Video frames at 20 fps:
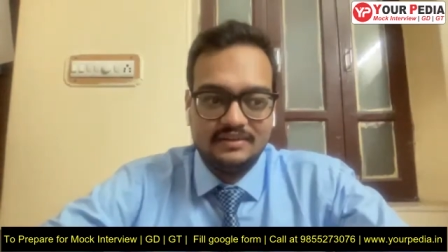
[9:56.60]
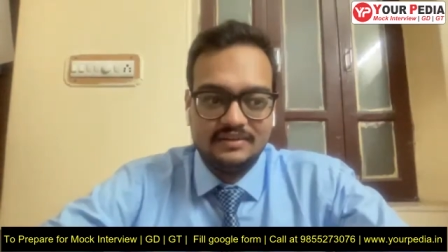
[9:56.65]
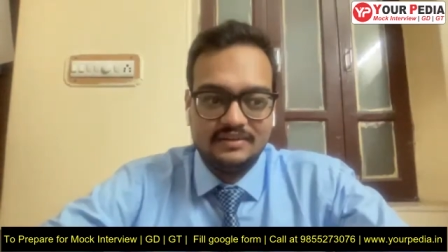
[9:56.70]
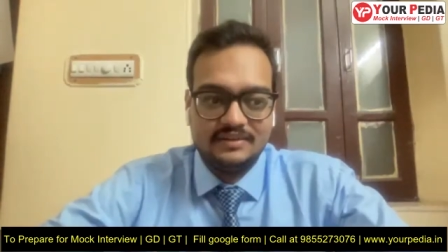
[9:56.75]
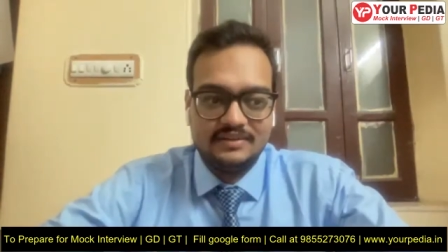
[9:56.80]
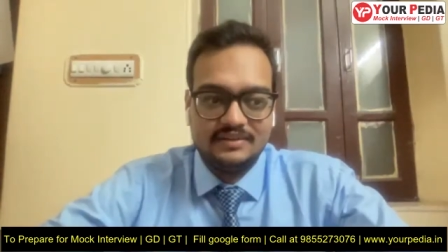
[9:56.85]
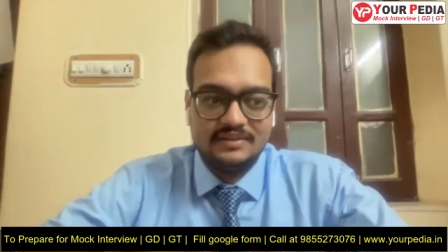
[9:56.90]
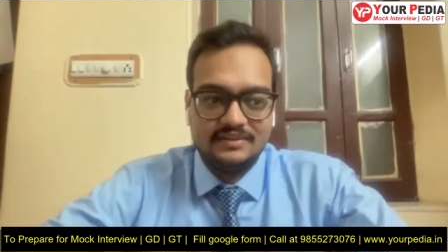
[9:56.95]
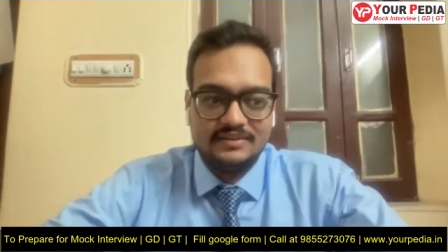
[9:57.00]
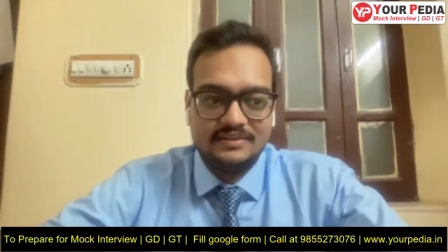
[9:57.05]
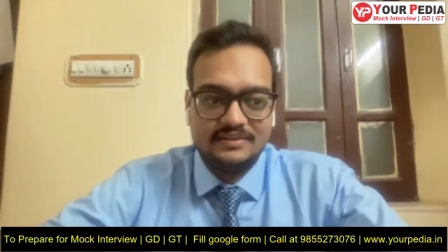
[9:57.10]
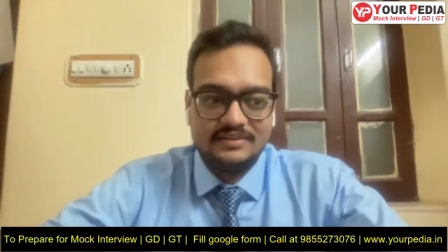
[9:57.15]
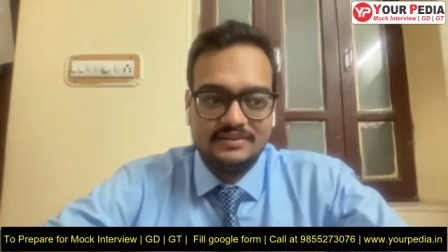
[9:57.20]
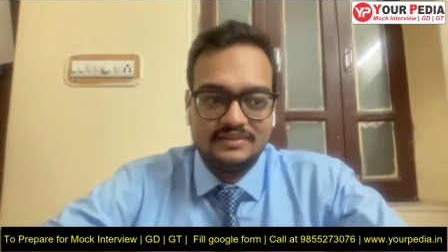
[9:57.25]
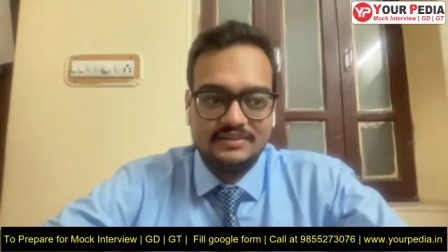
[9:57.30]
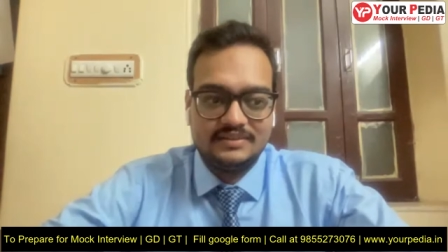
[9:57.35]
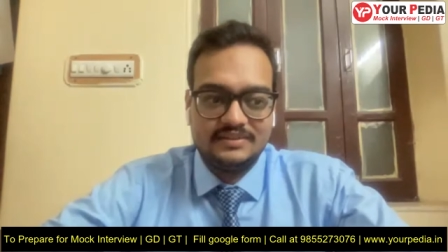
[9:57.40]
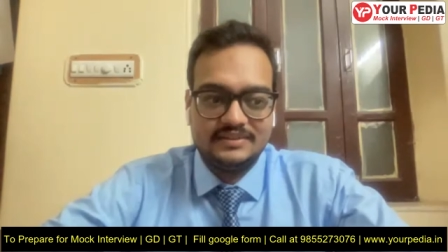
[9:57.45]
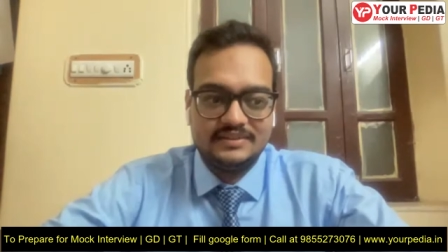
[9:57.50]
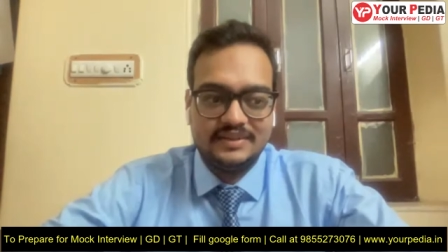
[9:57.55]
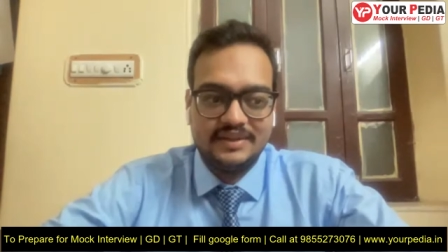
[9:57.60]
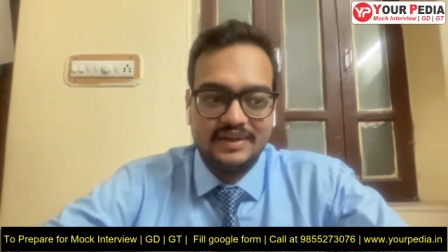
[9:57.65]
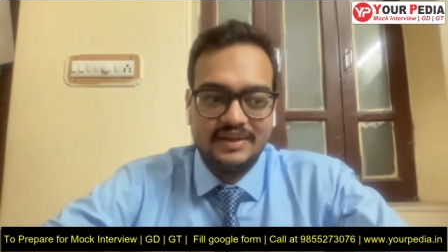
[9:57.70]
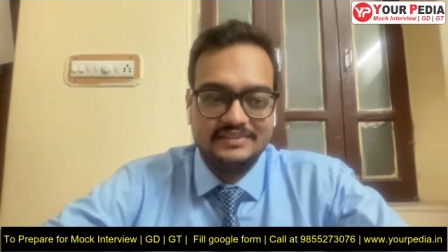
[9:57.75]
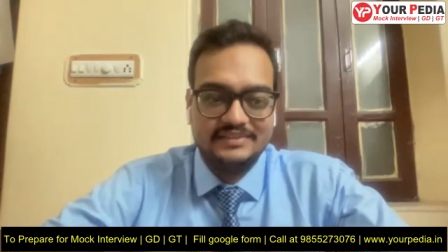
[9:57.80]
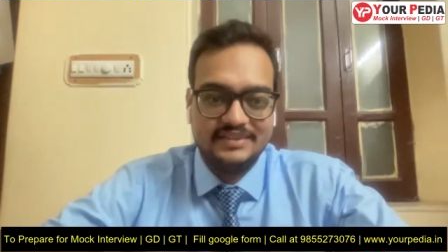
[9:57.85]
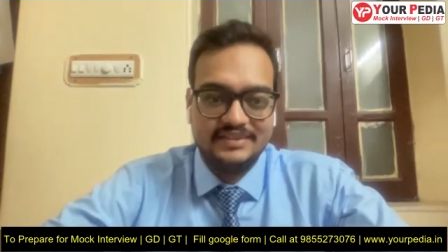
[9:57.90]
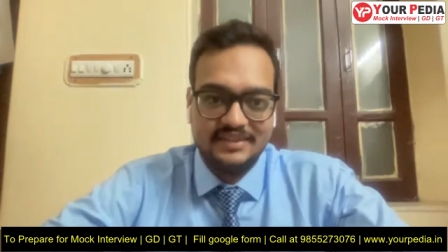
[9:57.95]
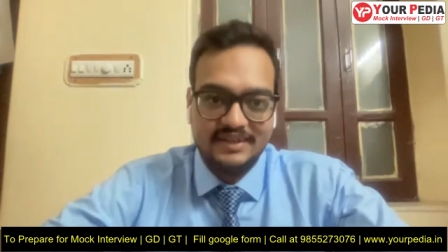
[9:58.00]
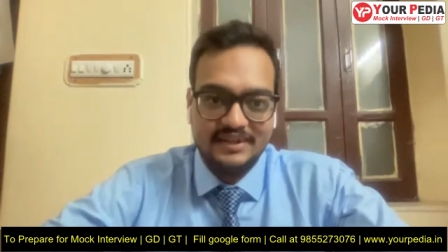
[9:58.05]
uh, sir,
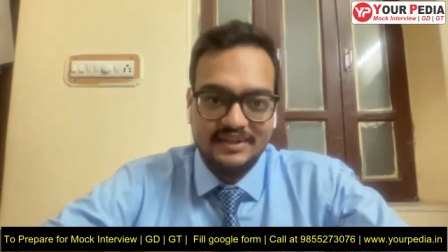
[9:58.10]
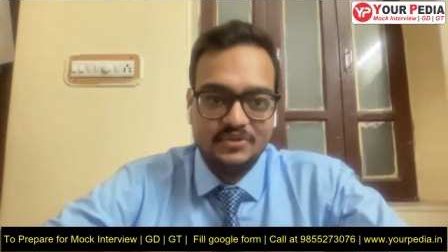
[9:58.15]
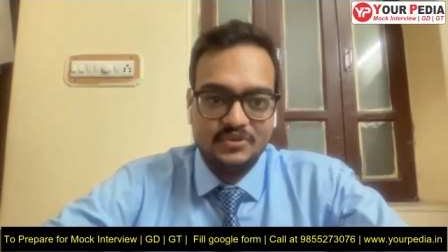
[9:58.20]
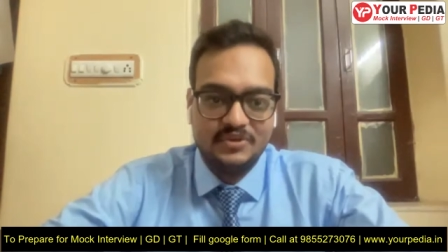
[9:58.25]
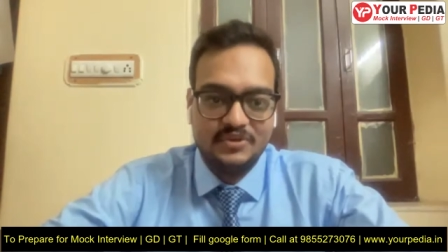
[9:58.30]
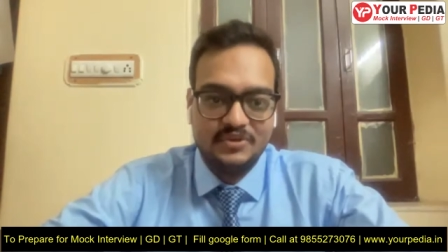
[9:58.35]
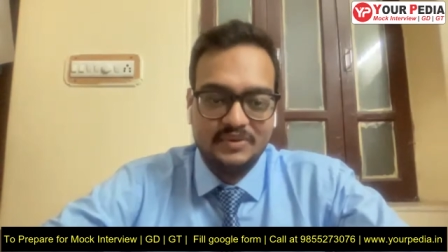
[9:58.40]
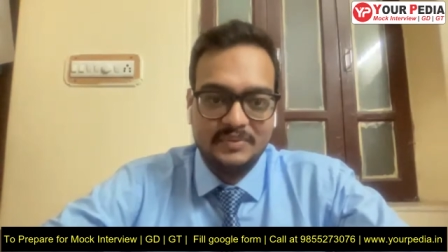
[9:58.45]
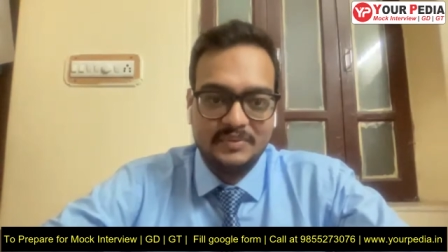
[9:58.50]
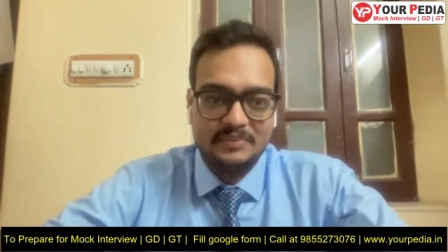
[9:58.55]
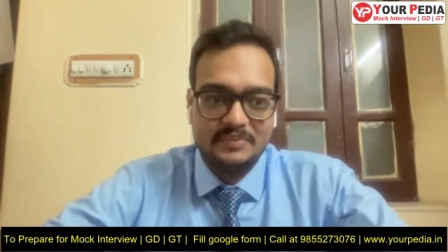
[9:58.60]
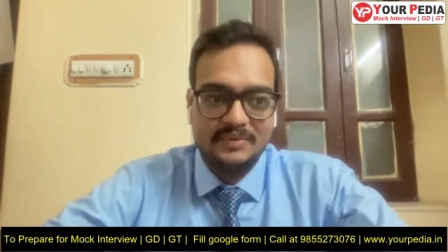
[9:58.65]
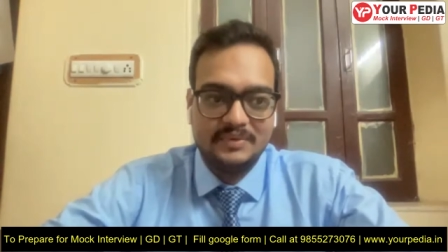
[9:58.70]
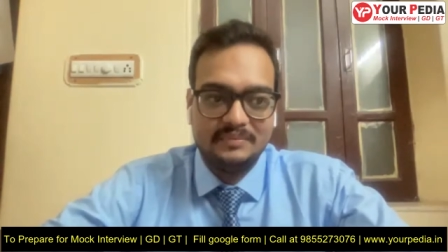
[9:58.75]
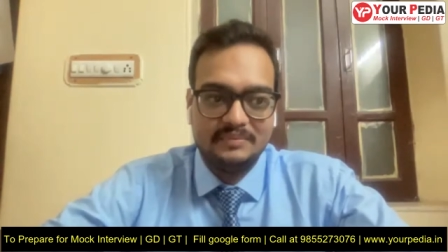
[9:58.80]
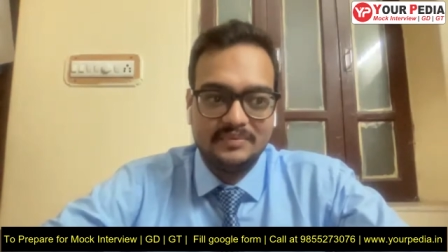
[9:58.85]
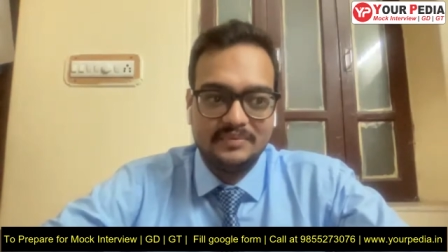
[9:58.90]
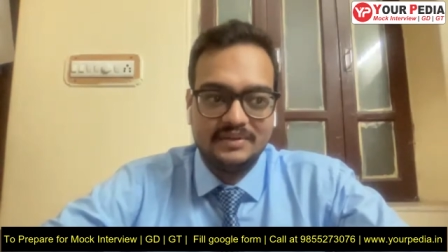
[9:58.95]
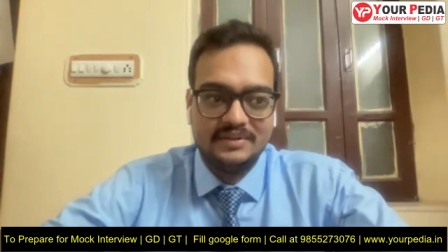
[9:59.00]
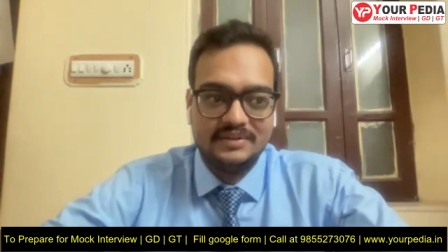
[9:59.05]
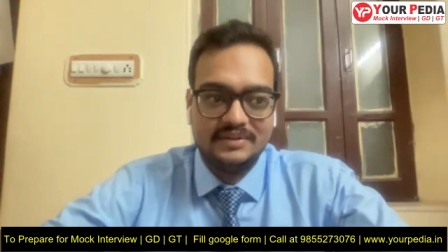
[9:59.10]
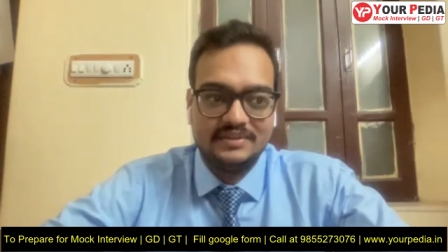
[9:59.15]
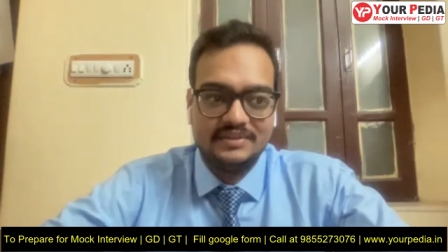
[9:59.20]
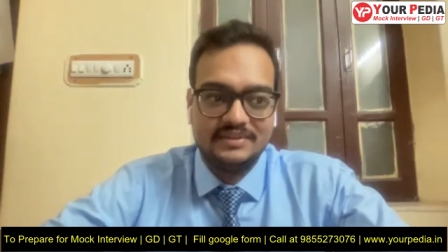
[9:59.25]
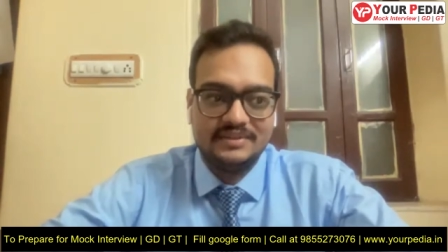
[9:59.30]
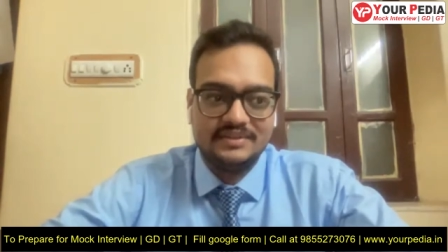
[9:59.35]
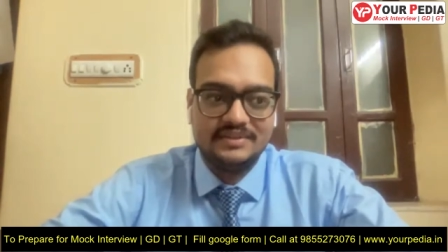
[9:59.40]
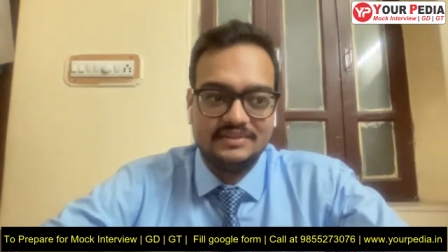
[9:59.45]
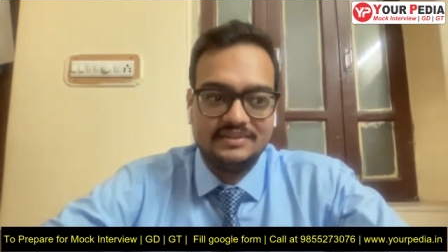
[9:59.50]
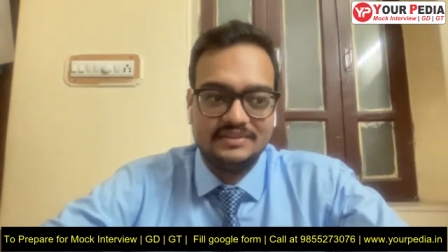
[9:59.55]
exact I don't remember, but
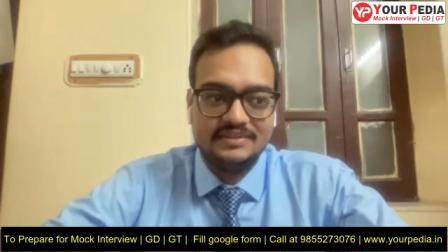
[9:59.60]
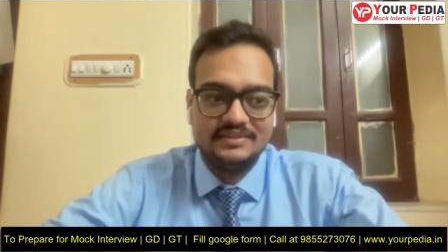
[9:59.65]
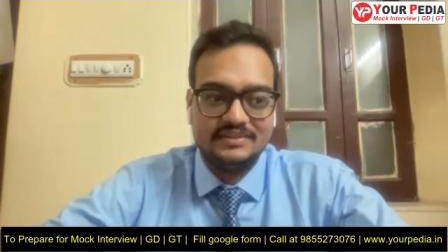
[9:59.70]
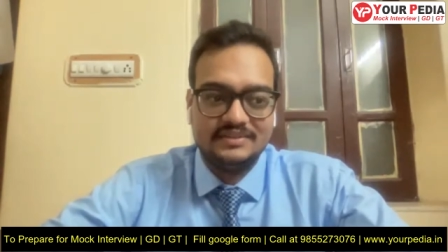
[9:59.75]
uh,